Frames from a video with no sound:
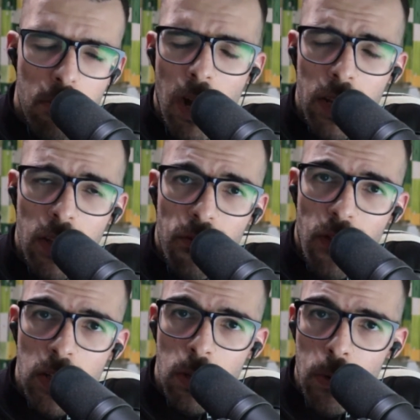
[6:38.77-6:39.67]
My
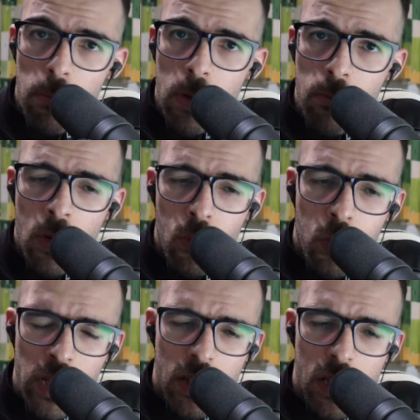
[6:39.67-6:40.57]
final problem
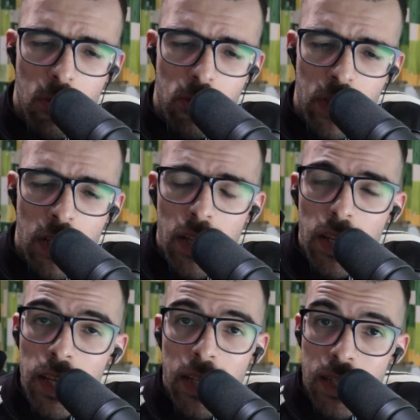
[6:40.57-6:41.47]
with this movie
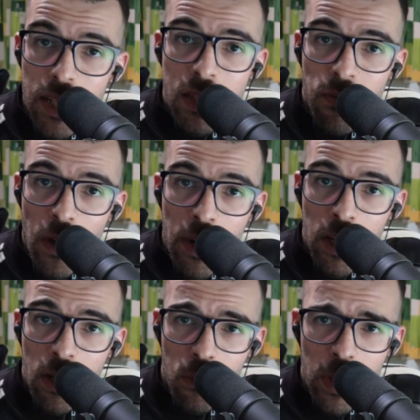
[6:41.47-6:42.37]
is its
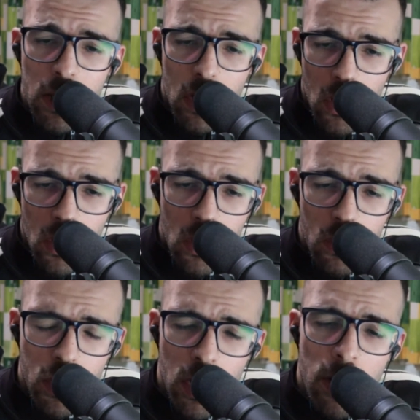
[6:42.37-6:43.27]
very weak
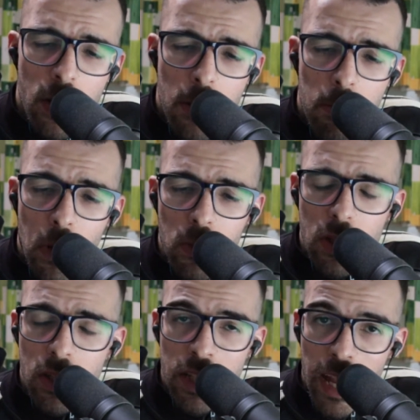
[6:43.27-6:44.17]
conclusion.
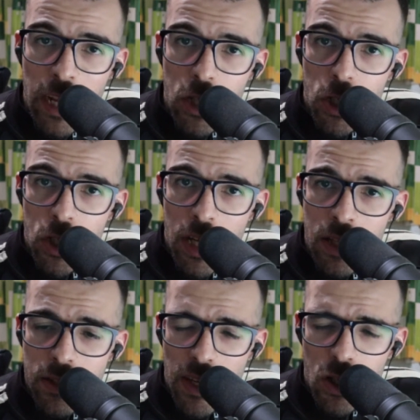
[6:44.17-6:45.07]
Both the action
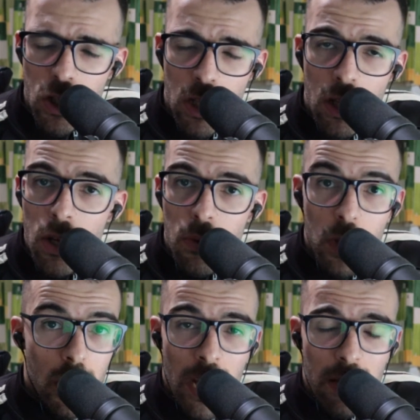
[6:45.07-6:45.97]
and tension,
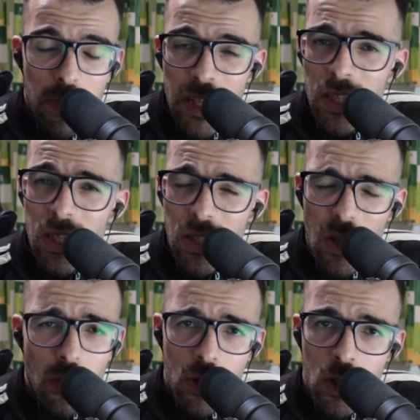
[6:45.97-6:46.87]
which had been
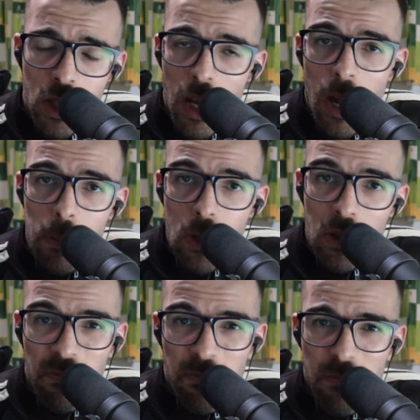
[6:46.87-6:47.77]
so good up to
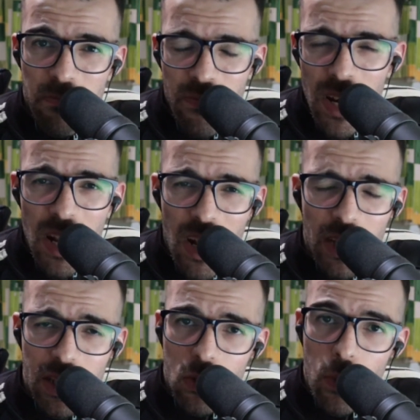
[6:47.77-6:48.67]
the
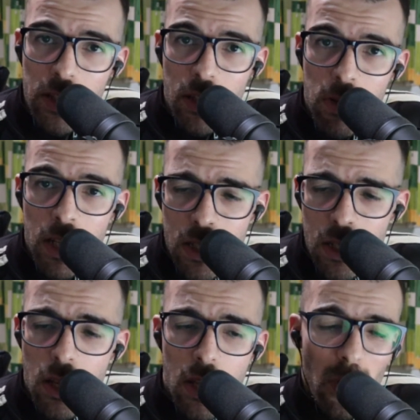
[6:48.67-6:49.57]
last 20
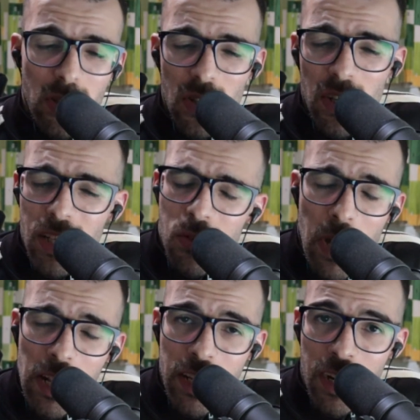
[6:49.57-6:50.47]
minutes, falter as
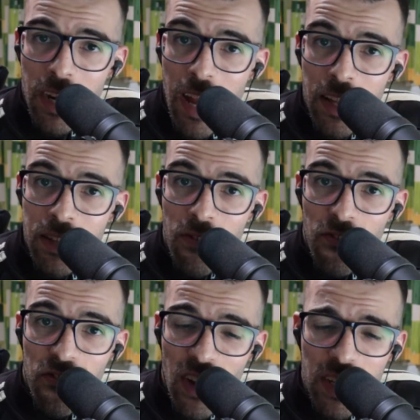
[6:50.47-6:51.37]
well here, and the
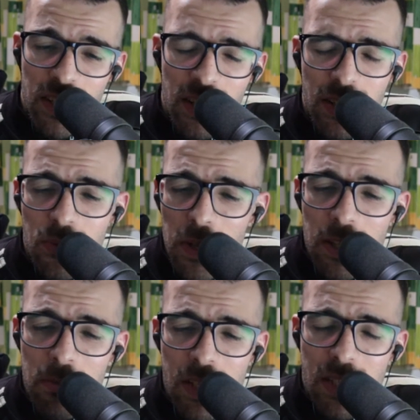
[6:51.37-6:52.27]
final
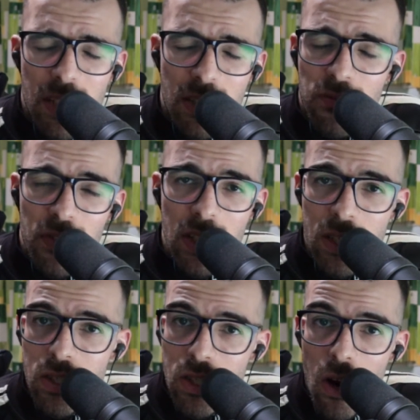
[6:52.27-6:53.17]
20 minutes just feels
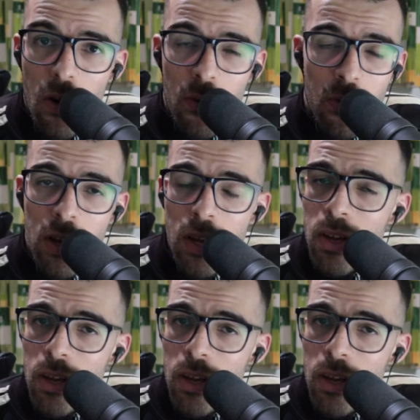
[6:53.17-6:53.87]
so